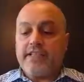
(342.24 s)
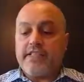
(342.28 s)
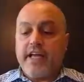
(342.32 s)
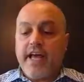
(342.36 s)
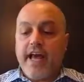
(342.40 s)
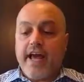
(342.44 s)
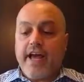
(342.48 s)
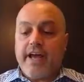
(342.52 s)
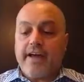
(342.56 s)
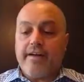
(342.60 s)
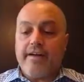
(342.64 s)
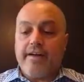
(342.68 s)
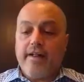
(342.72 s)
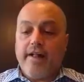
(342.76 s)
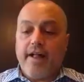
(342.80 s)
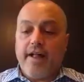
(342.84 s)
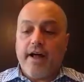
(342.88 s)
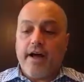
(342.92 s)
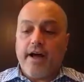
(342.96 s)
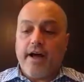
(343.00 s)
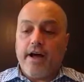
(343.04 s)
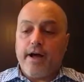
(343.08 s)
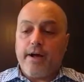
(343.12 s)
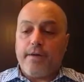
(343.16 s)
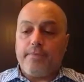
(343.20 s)
tech stack,
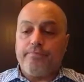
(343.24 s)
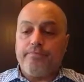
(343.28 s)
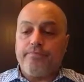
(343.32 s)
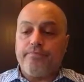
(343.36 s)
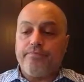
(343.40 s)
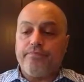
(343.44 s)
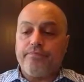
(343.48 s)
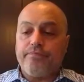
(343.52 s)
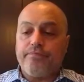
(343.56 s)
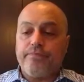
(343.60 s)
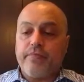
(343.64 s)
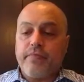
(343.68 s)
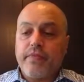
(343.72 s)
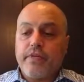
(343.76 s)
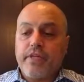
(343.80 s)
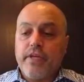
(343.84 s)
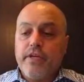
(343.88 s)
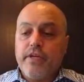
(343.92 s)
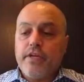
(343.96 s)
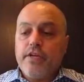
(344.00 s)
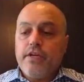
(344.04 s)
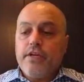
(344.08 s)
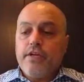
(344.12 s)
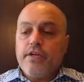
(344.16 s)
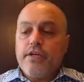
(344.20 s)
so
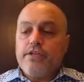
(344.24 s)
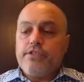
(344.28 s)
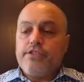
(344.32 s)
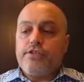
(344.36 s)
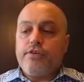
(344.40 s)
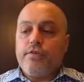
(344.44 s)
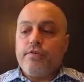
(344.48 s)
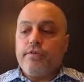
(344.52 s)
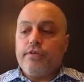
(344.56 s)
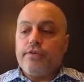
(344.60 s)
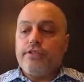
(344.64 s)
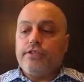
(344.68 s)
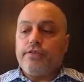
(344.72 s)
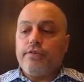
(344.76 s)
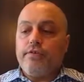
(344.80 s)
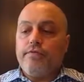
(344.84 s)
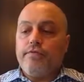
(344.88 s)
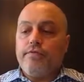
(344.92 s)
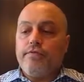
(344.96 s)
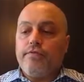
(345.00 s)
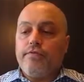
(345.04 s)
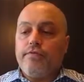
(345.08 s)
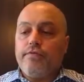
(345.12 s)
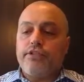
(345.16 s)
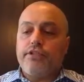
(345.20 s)

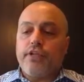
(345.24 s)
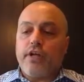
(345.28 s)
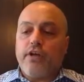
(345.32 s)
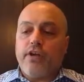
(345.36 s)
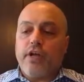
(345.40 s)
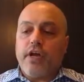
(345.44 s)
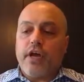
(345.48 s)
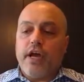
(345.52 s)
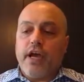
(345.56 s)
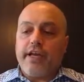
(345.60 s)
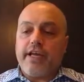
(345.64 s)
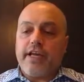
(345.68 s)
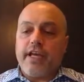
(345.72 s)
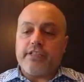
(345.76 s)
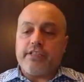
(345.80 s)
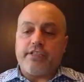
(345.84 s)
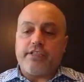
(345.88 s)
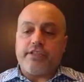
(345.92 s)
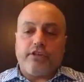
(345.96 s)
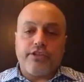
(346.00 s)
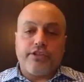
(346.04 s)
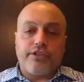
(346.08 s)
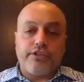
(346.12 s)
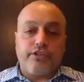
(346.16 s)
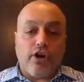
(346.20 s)
first I
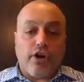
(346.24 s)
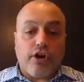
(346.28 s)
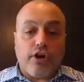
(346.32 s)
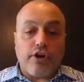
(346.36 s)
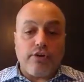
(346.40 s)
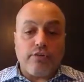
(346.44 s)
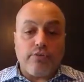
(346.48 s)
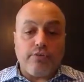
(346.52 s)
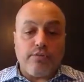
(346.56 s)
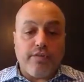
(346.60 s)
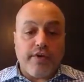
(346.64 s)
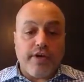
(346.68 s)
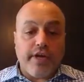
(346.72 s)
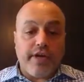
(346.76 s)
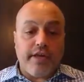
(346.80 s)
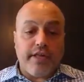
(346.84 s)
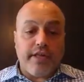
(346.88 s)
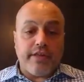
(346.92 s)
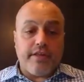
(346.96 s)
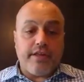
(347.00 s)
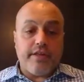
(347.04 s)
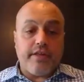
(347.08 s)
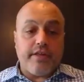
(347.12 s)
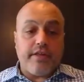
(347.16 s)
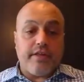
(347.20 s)
guess I'll start
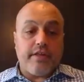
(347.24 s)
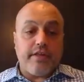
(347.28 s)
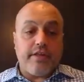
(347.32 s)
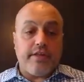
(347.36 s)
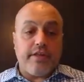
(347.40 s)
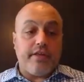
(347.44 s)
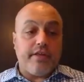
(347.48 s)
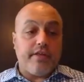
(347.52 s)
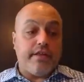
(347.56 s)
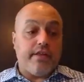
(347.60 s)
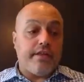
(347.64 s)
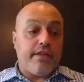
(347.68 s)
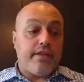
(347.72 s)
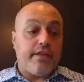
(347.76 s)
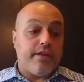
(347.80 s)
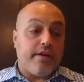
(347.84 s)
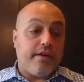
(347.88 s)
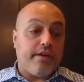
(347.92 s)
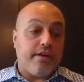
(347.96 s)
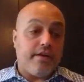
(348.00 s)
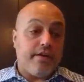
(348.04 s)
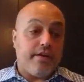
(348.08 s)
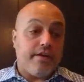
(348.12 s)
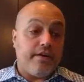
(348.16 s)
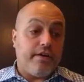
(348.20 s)
with
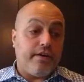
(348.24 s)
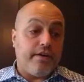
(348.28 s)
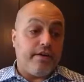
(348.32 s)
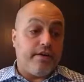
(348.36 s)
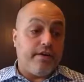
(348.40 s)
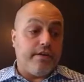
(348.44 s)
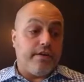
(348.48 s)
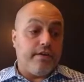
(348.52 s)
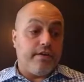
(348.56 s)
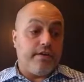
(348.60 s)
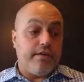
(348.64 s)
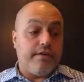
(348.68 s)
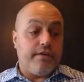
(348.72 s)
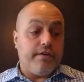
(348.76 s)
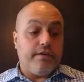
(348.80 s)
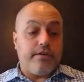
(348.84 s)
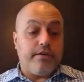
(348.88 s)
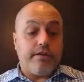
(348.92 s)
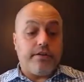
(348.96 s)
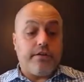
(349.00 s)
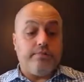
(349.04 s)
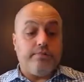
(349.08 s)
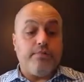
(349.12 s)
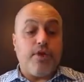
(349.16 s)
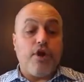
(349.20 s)
the
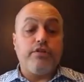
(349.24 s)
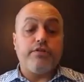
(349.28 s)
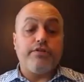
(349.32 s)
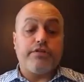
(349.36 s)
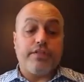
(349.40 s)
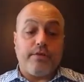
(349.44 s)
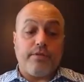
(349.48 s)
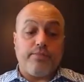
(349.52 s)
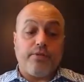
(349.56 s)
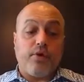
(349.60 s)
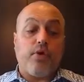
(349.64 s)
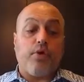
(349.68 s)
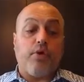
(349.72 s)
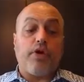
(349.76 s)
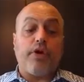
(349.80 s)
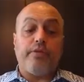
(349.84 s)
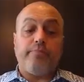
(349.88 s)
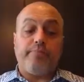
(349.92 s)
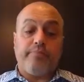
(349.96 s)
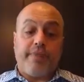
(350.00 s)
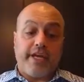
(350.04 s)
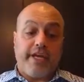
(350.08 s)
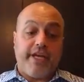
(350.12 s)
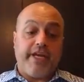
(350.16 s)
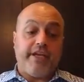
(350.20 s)
most
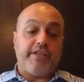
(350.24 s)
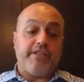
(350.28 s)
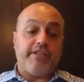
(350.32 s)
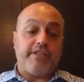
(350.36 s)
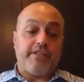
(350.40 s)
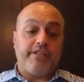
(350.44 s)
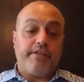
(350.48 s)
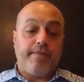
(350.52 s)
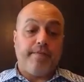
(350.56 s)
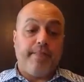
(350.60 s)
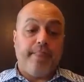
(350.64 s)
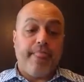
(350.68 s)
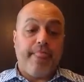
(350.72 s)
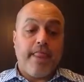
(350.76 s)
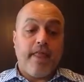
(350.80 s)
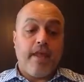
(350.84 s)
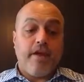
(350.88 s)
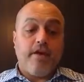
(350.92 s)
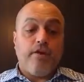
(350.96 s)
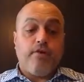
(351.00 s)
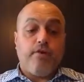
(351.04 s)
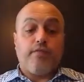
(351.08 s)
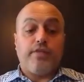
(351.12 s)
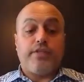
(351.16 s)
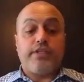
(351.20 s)
important piece,
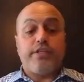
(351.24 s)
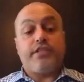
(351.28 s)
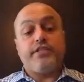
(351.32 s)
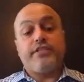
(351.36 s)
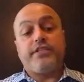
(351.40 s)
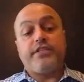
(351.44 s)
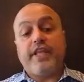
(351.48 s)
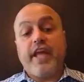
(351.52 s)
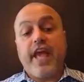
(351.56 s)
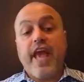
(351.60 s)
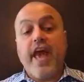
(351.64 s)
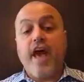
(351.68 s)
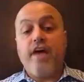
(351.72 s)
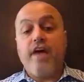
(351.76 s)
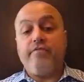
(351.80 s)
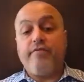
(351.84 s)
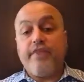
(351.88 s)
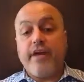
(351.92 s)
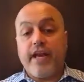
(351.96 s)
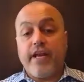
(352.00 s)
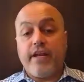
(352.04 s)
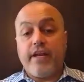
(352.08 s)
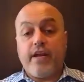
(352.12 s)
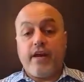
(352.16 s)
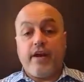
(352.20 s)
which is the
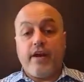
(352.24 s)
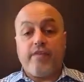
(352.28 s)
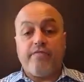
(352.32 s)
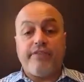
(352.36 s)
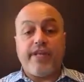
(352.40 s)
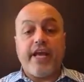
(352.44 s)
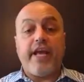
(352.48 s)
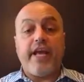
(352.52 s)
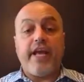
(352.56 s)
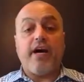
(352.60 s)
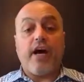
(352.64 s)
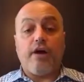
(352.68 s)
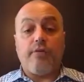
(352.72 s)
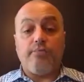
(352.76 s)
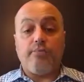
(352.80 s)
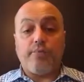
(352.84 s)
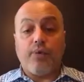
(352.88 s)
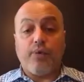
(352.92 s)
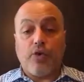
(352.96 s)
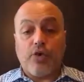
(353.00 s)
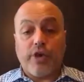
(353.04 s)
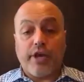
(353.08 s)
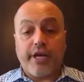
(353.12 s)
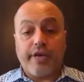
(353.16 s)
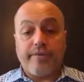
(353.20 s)
advent of data
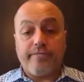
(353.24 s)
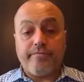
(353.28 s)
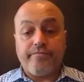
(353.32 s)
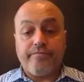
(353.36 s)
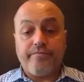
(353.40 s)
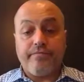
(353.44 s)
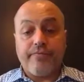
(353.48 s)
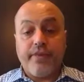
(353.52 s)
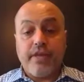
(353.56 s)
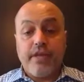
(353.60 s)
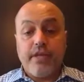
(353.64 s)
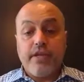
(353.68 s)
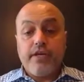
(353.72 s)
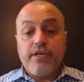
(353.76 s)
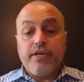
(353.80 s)
onboarding.